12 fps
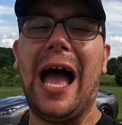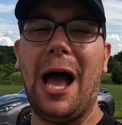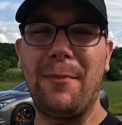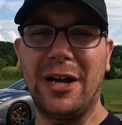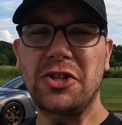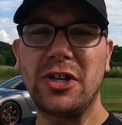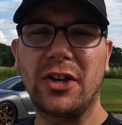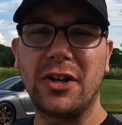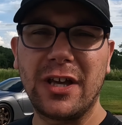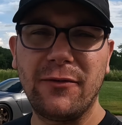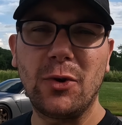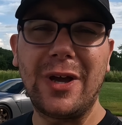I'm actually going to
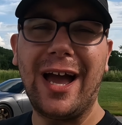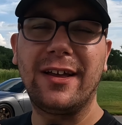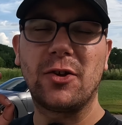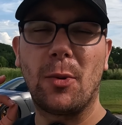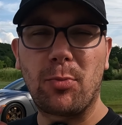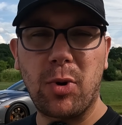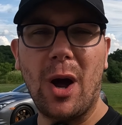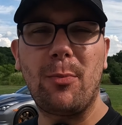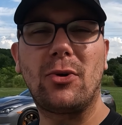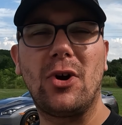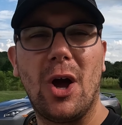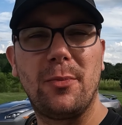give you guys a
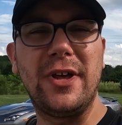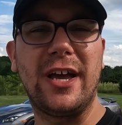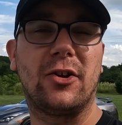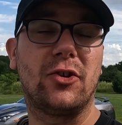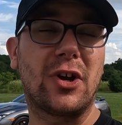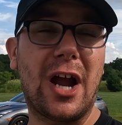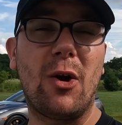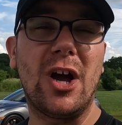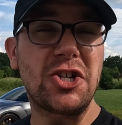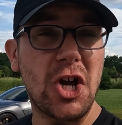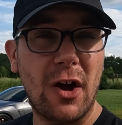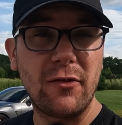proper update on the
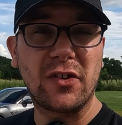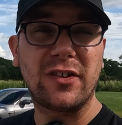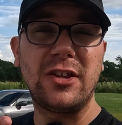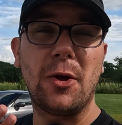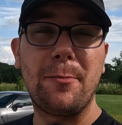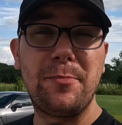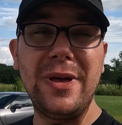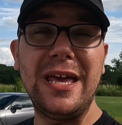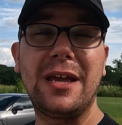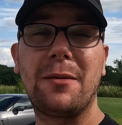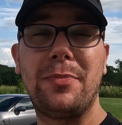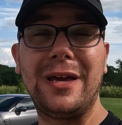garage. Obviously the
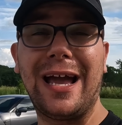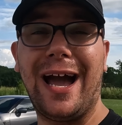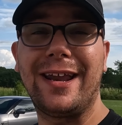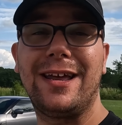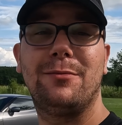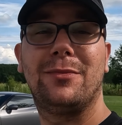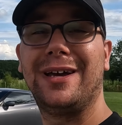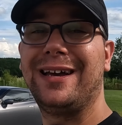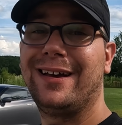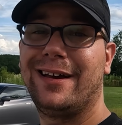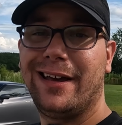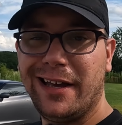big item
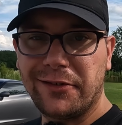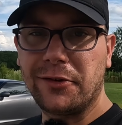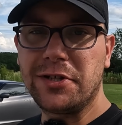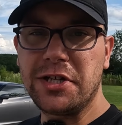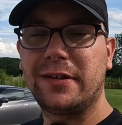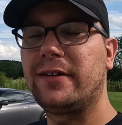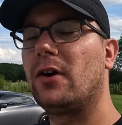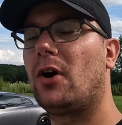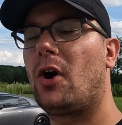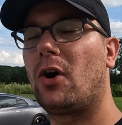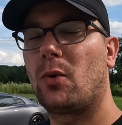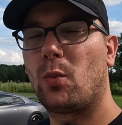is the
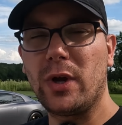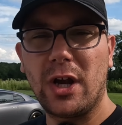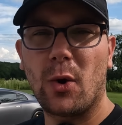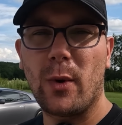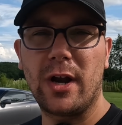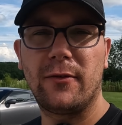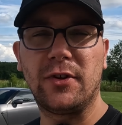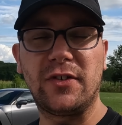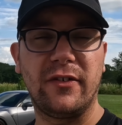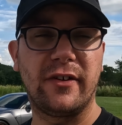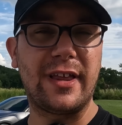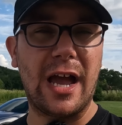GTR. We got rid of the
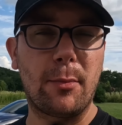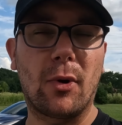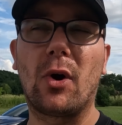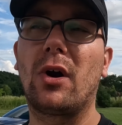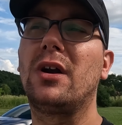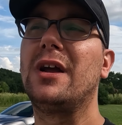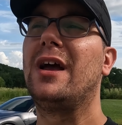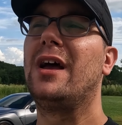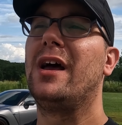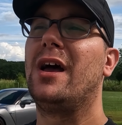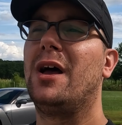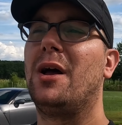Civic Type R,
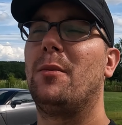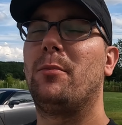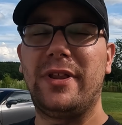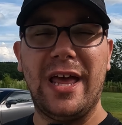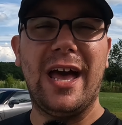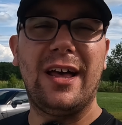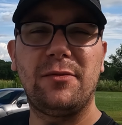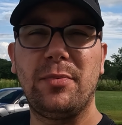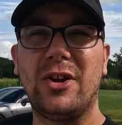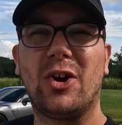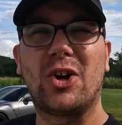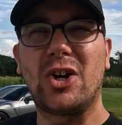but there has
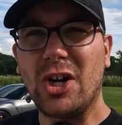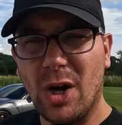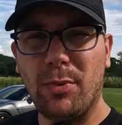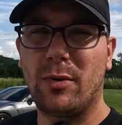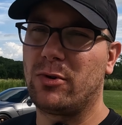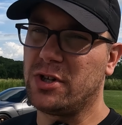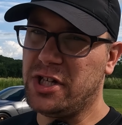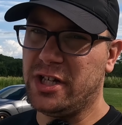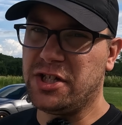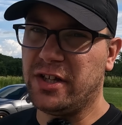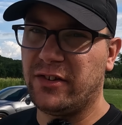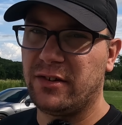been a couple more
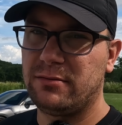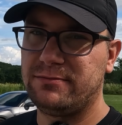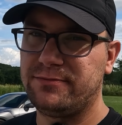changes.